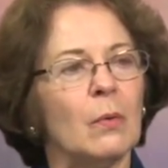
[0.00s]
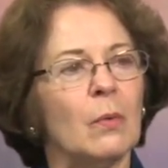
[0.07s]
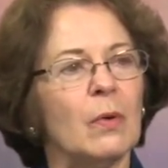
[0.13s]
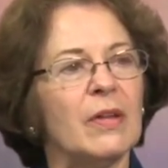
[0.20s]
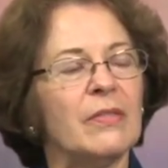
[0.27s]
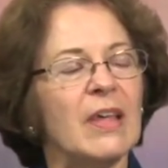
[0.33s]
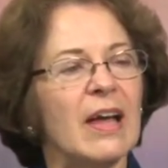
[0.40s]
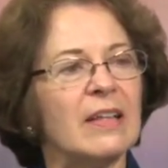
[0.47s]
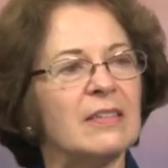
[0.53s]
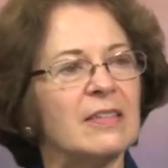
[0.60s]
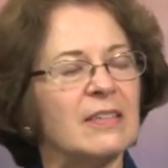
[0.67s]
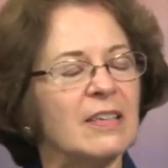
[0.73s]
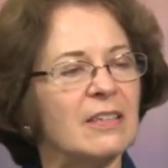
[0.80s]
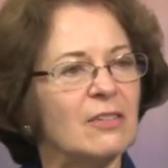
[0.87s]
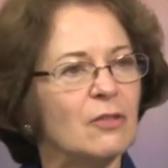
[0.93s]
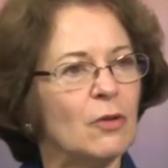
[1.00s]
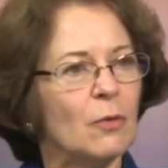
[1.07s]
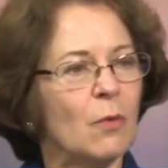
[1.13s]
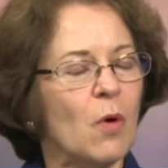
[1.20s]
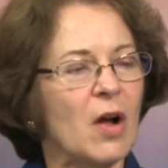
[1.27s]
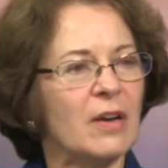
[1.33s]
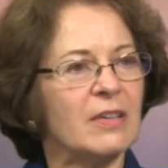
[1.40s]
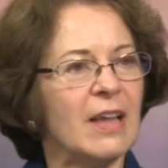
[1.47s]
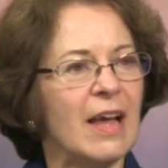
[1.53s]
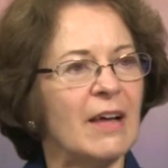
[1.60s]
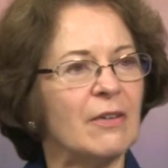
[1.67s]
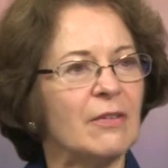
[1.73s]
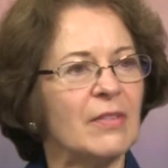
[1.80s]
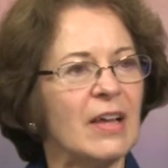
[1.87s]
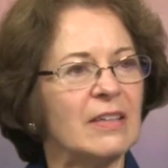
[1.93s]
when that sister walked
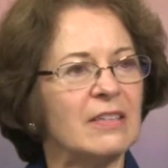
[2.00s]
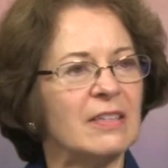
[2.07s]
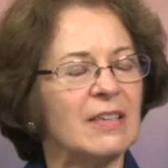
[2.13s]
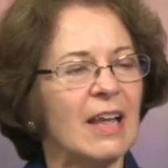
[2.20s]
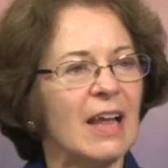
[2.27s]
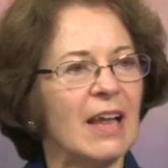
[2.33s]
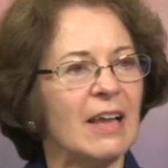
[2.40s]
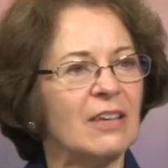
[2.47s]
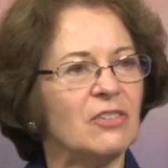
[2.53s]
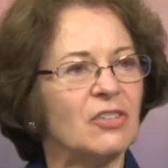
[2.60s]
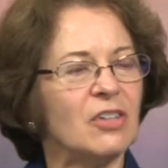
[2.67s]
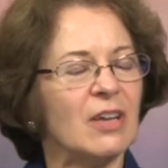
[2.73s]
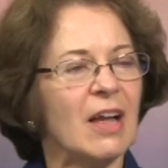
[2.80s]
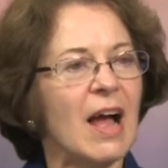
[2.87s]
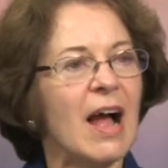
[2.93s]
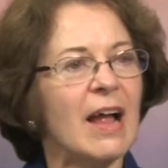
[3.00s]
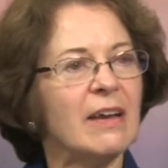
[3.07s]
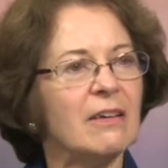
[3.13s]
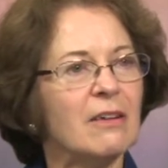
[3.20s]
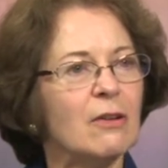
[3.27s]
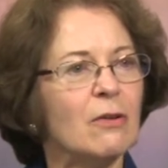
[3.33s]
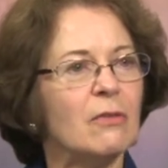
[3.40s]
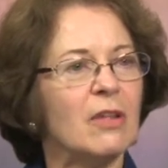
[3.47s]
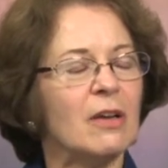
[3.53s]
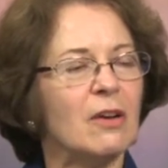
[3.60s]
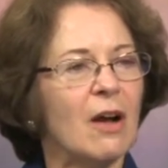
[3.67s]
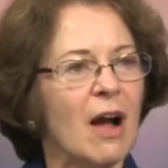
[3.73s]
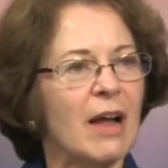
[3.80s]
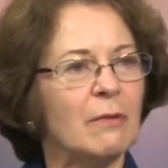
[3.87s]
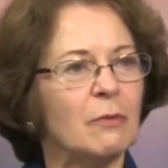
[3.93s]
out on that stage, I knew that
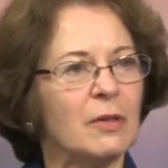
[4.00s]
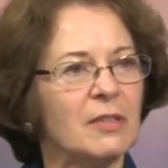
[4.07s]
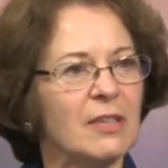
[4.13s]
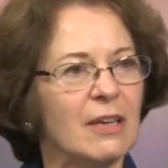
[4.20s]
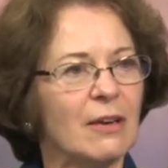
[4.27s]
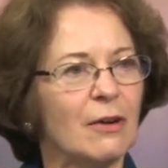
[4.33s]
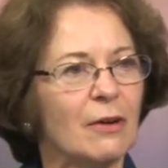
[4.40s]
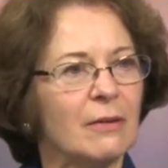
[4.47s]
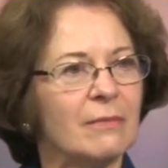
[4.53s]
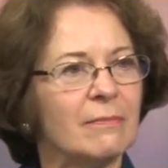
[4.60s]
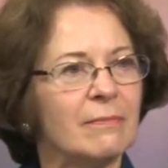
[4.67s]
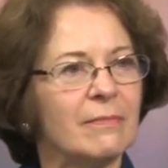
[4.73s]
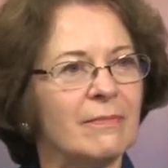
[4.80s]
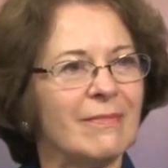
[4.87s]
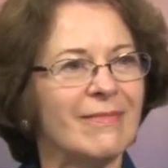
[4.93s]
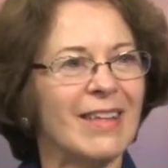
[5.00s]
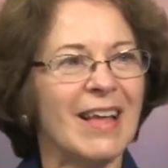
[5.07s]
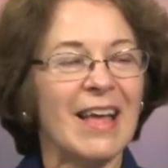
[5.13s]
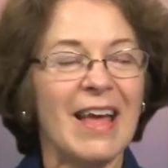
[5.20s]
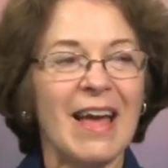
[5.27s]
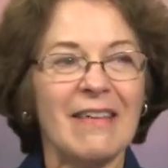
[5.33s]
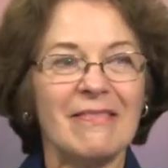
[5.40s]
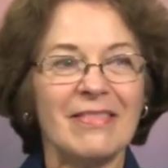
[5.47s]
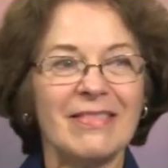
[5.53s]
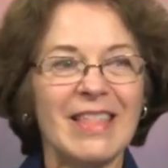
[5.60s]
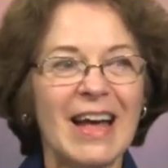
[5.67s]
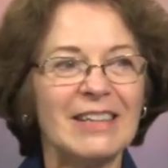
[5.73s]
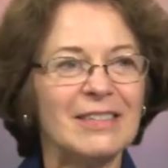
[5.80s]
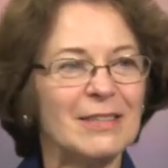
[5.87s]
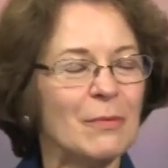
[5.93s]
God was here.
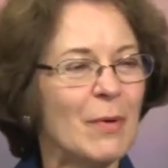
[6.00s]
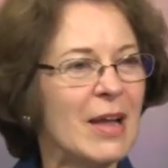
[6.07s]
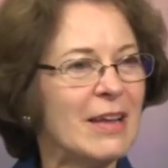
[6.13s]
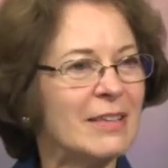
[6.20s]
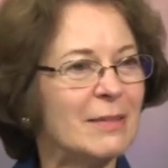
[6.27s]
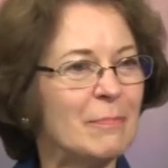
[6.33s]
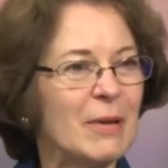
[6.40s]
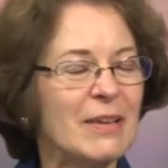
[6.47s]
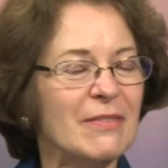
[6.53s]
That's the way it's been